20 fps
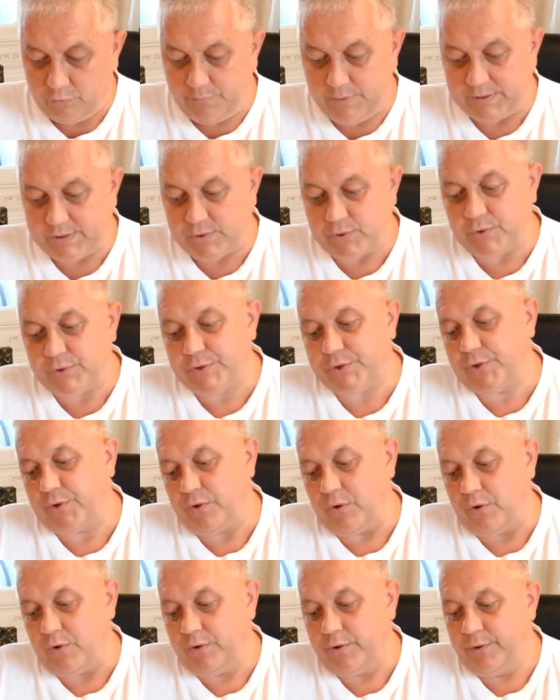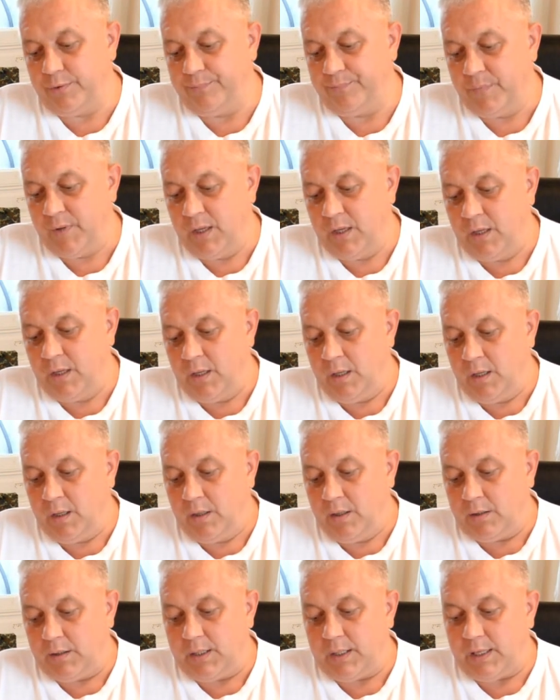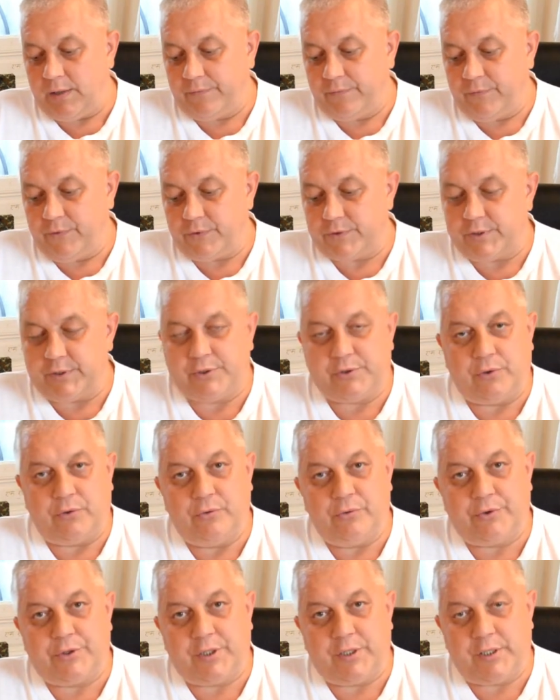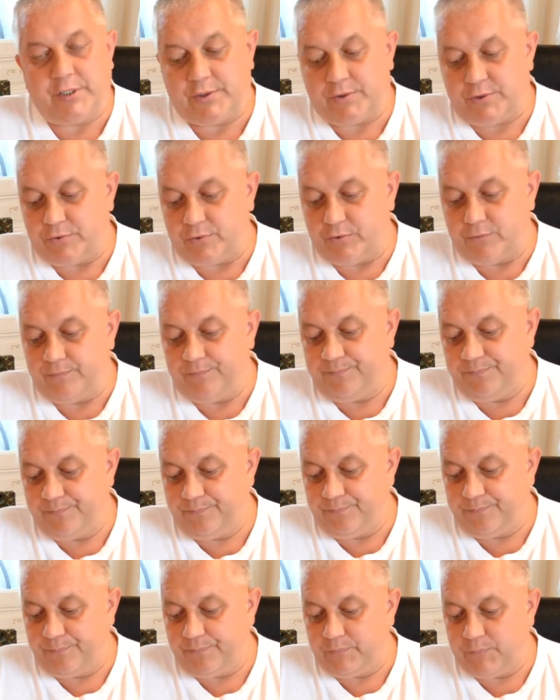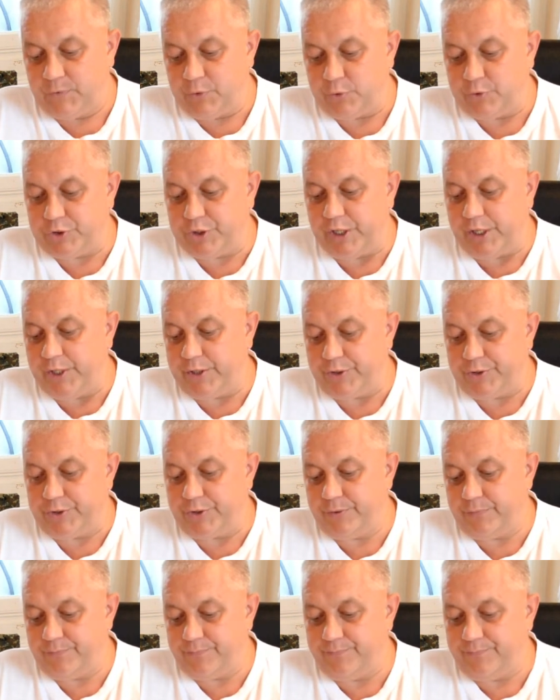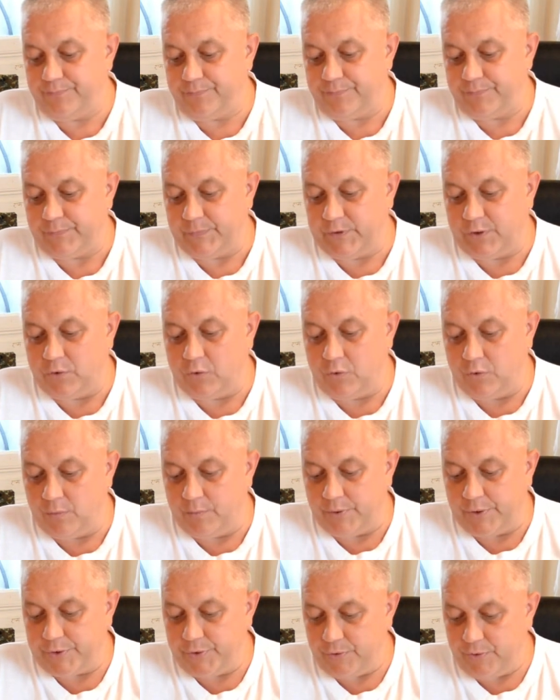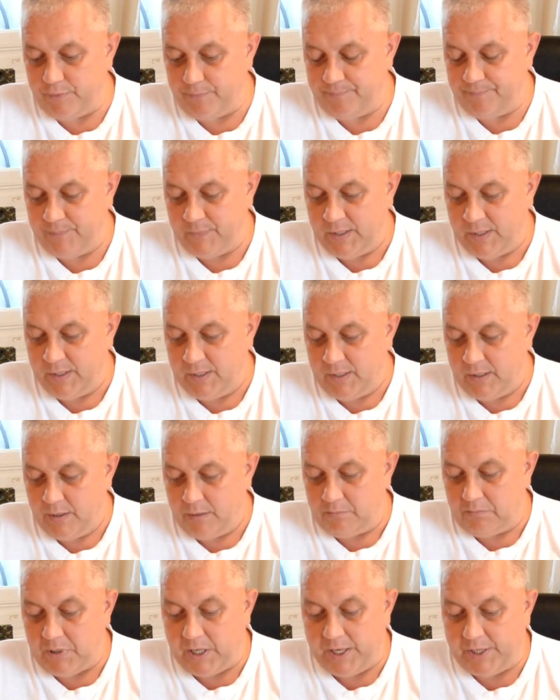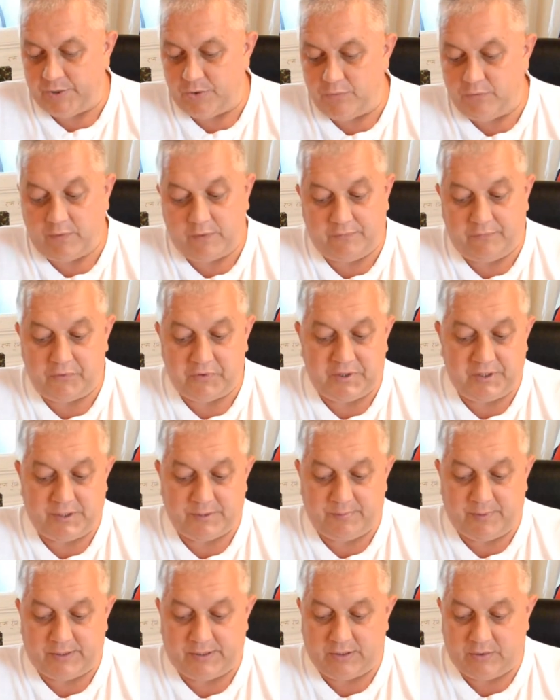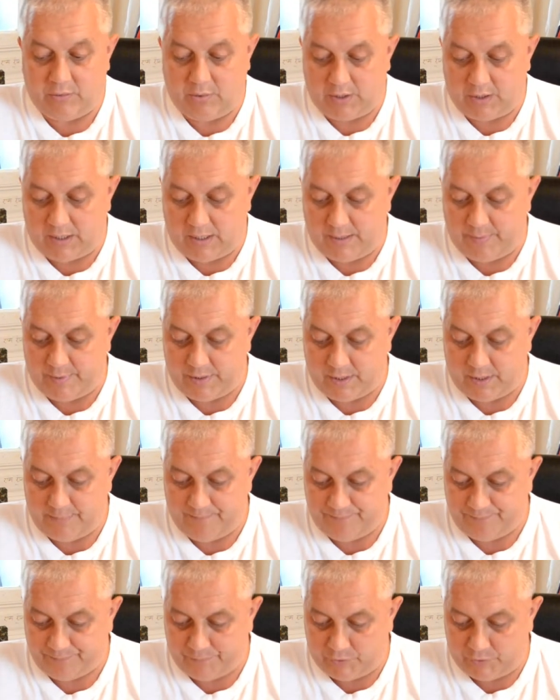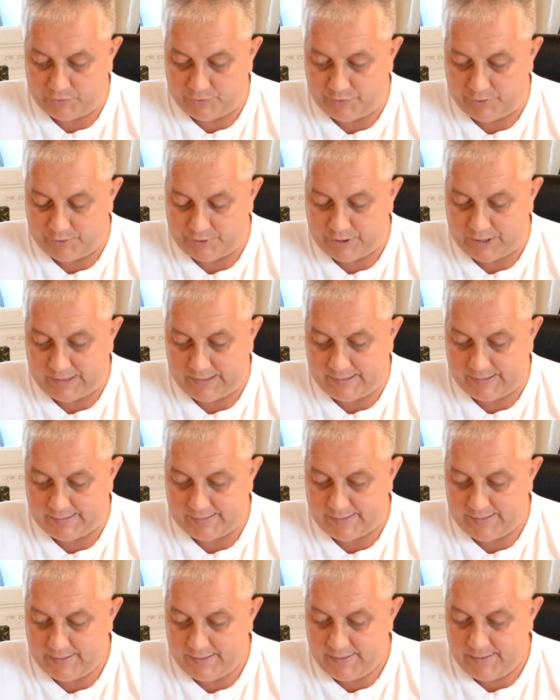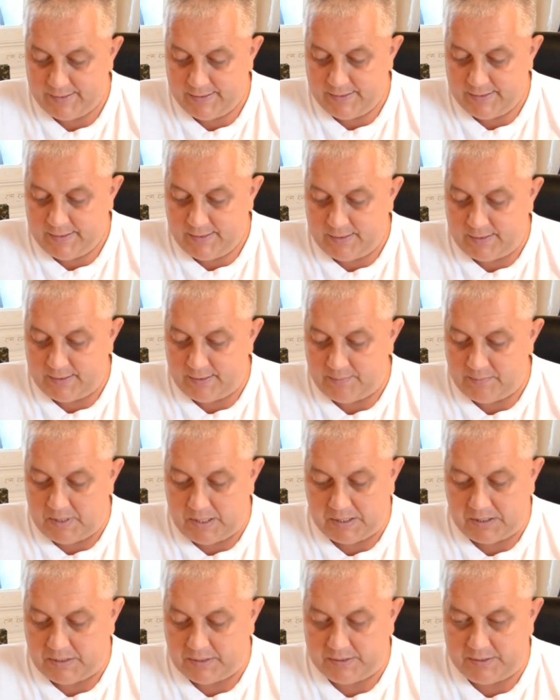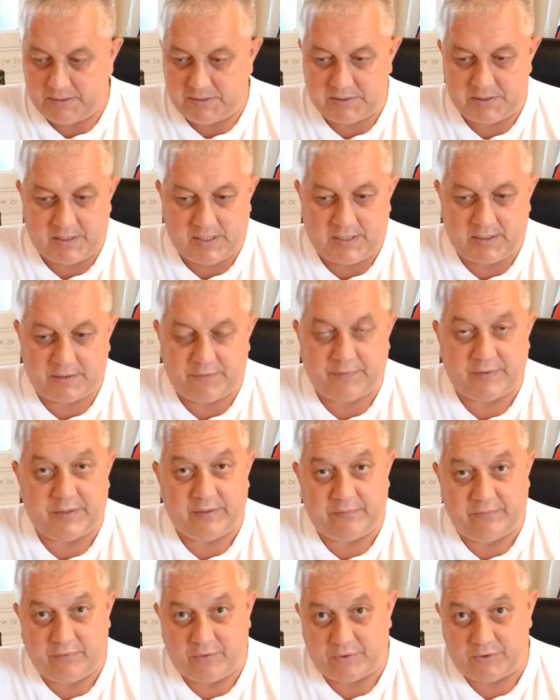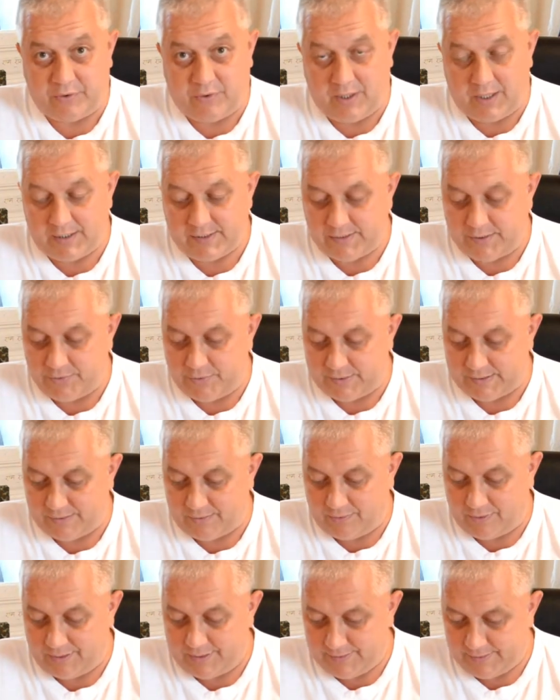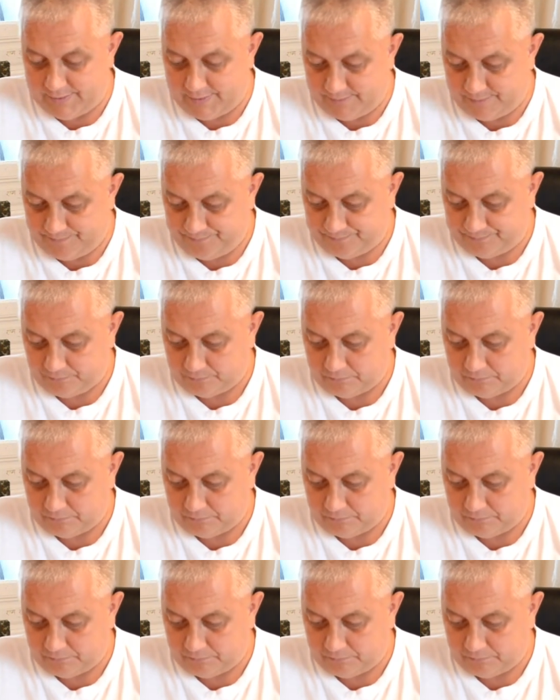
would be so strong, then of course the solution is to to change the whole module, buy a new one. For this particular camera on the Chinese uh, market is like twenty-four dollars U S dollars,